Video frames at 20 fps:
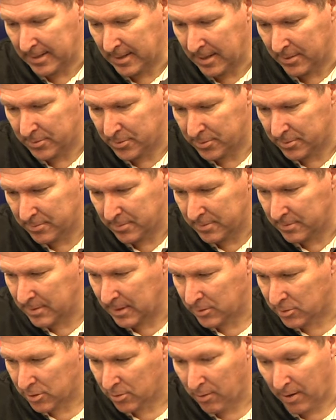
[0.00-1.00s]
That's
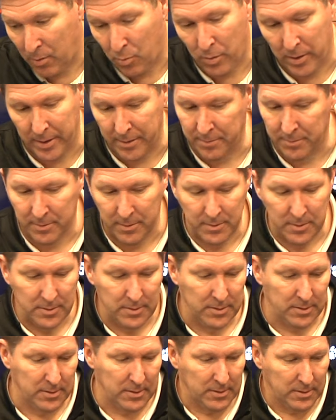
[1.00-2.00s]
a great win.
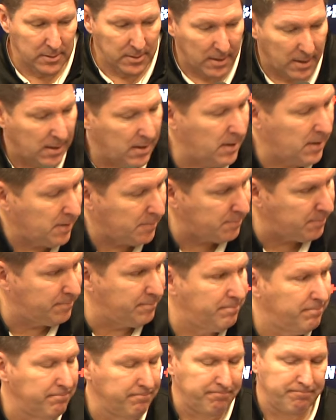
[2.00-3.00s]
It
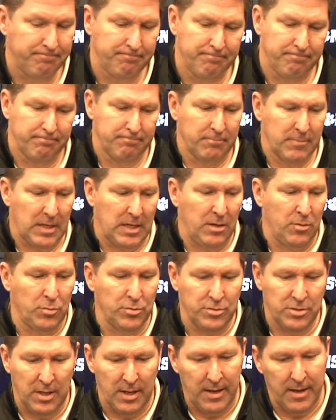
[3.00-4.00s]

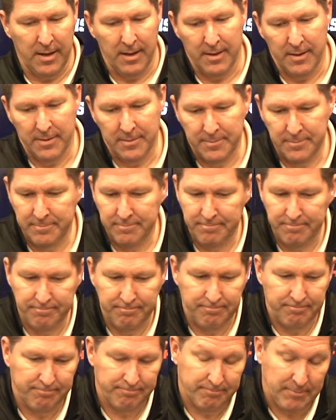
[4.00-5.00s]
was
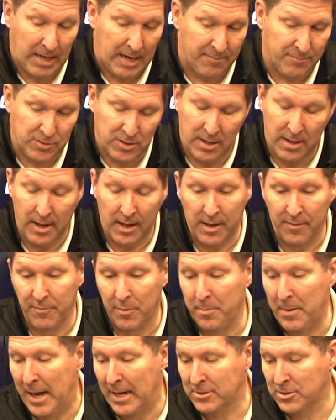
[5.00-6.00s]
obviously a heck of a
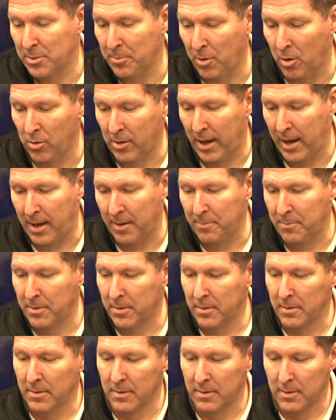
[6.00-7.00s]
basketball game.
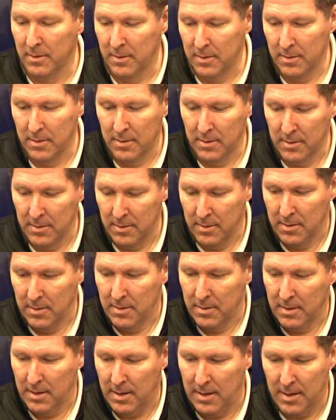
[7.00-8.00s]

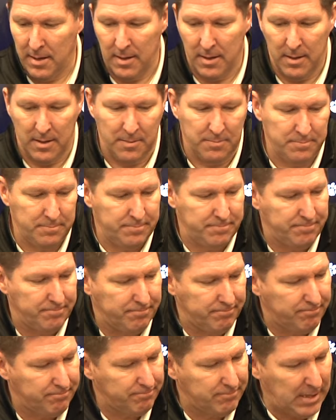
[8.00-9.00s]
And
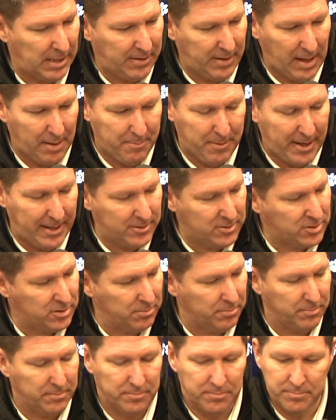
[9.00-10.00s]
they made
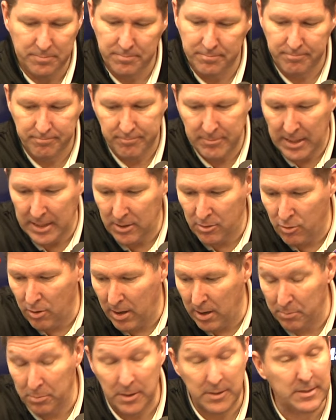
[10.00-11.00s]
some
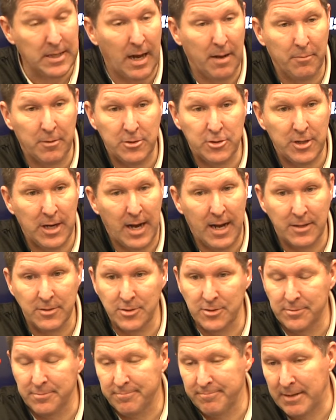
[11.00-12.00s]
incredibly timely
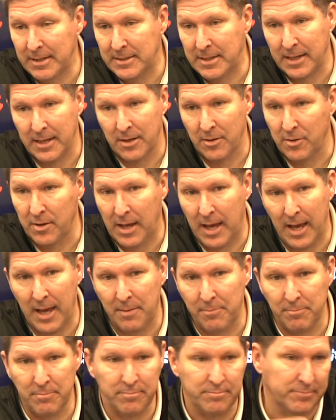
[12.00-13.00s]
shots at the end of the game.